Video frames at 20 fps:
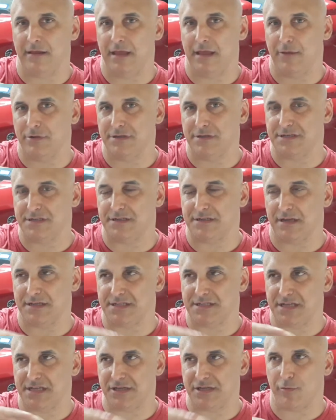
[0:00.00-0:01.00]
it was a
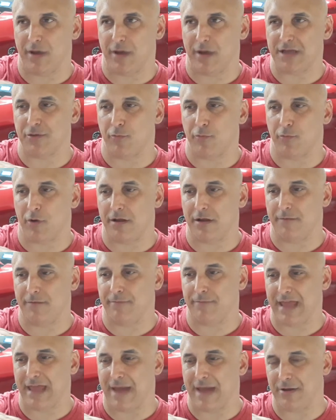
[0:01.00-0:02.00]
situation where,
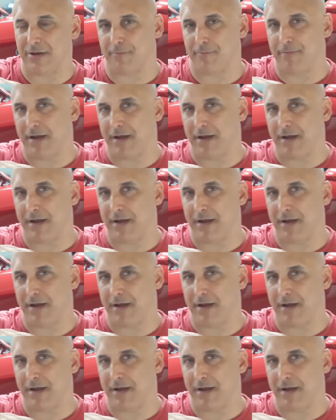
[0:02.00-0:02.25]
but your